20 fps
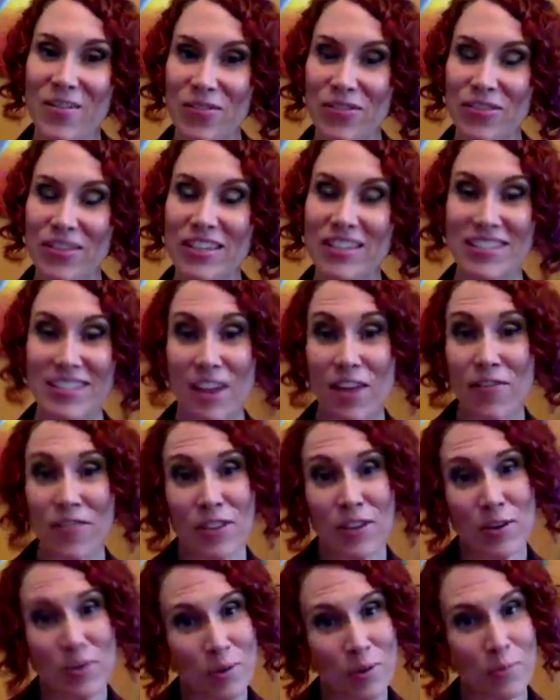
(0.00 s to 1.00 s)
the stuff
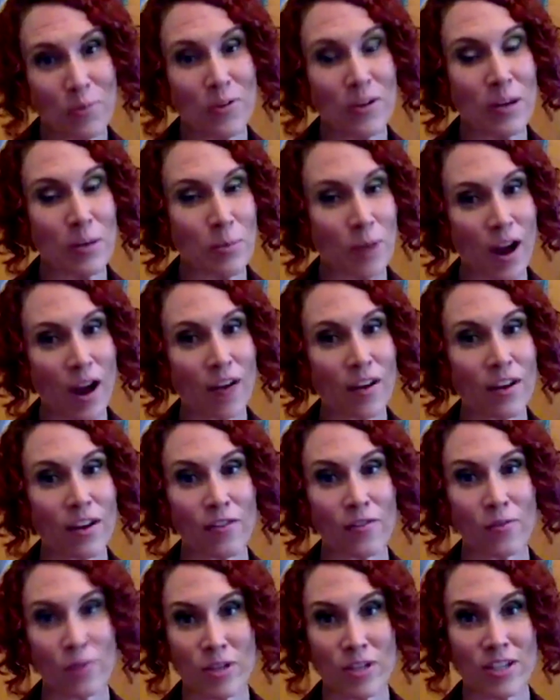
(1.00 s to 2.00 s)
that we're pretty proud
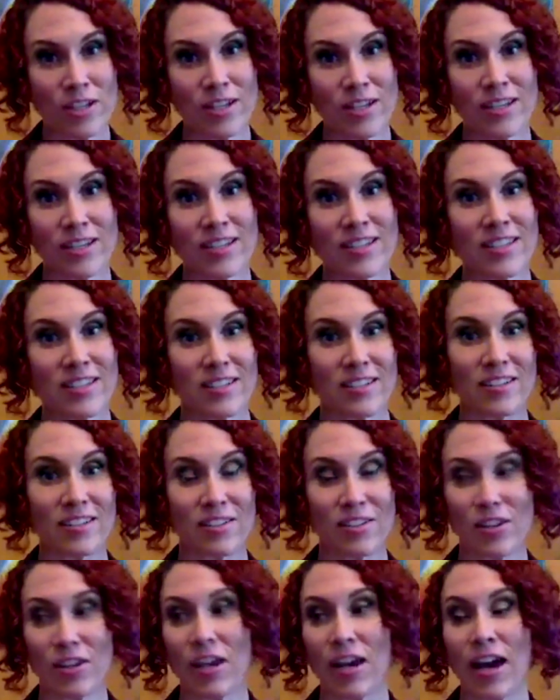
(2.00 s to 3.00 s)
of, which is,
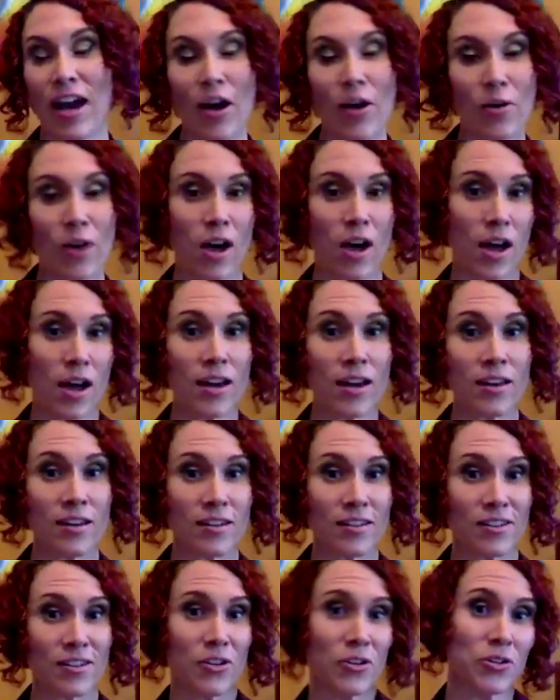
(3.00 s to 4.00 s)
look at how
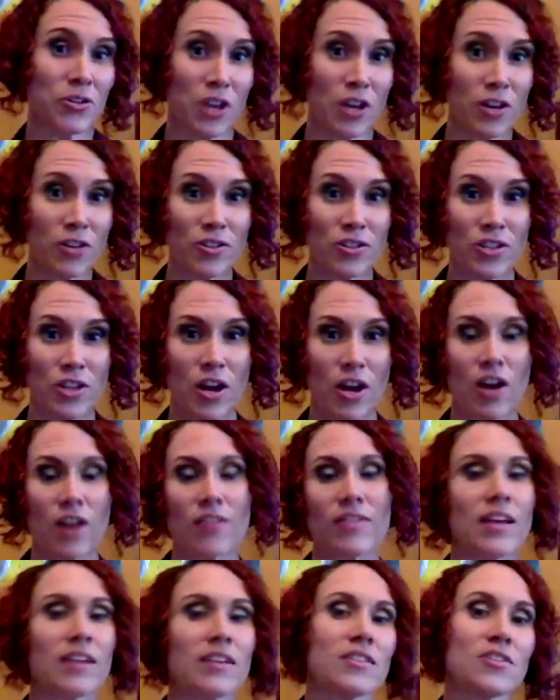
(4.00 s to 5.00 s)
kind your daughters are.
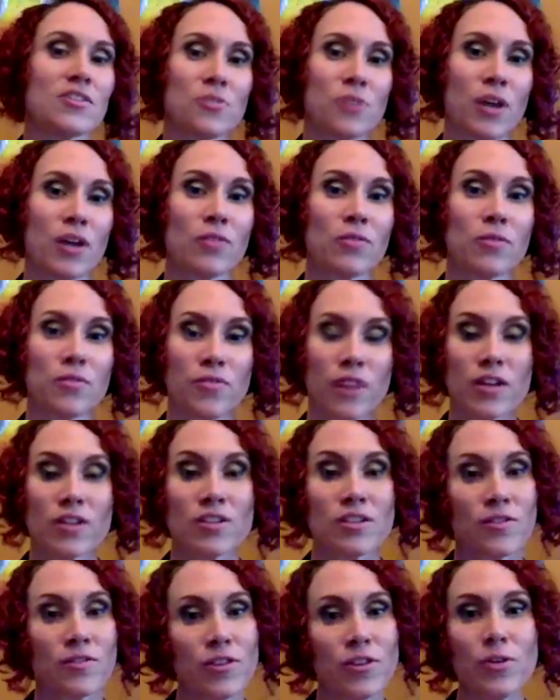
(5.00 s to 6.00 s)
And that's a direct
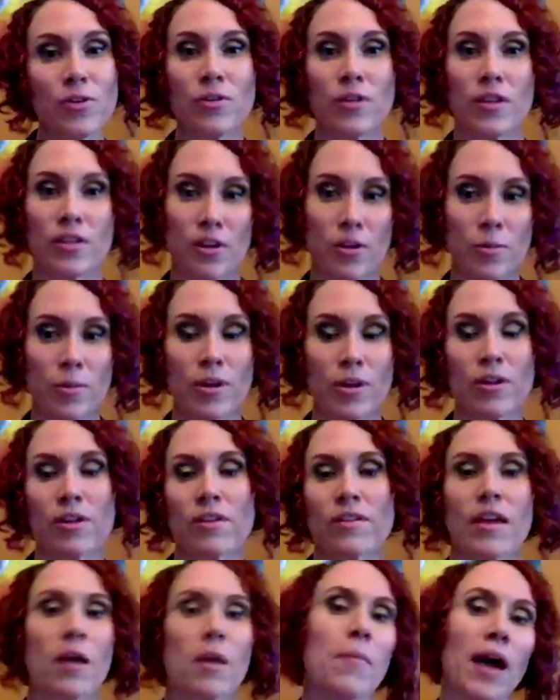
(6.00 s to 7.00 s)
reflection of you, that they're
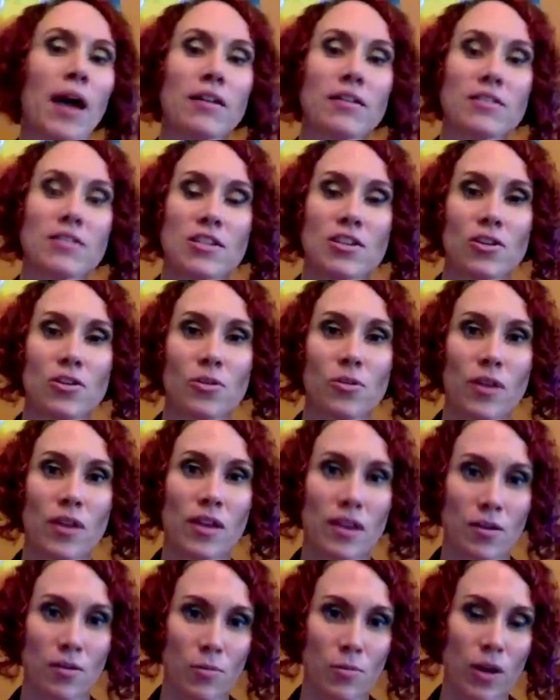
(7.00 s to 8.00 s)
mirroring that back to you.
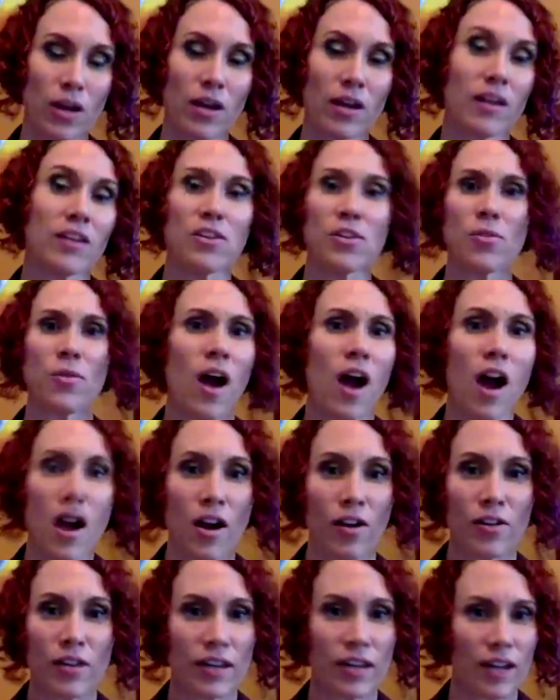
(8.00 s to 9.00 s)
And and you
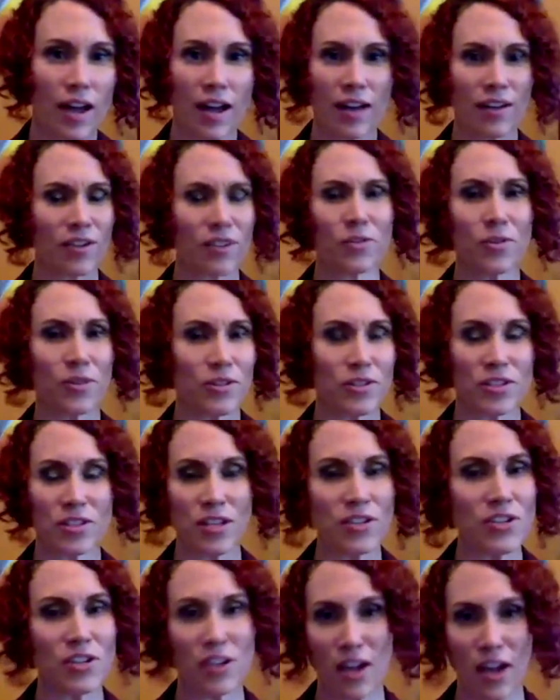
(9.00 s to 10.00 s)
are like, you are
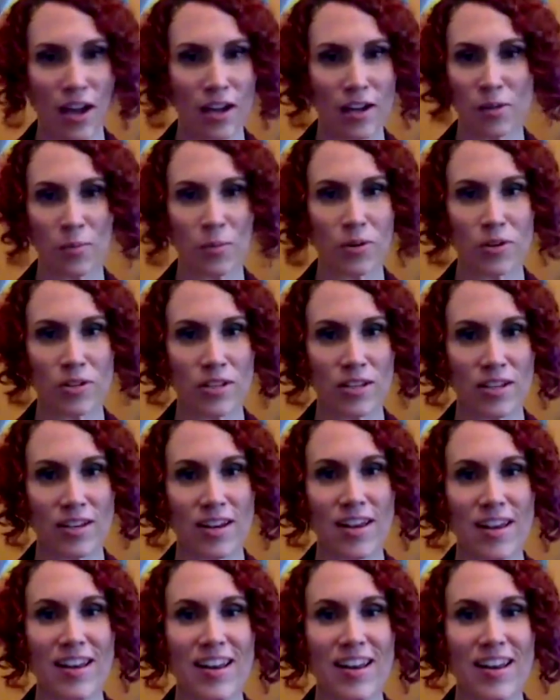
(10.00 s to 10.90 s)
such a kind person.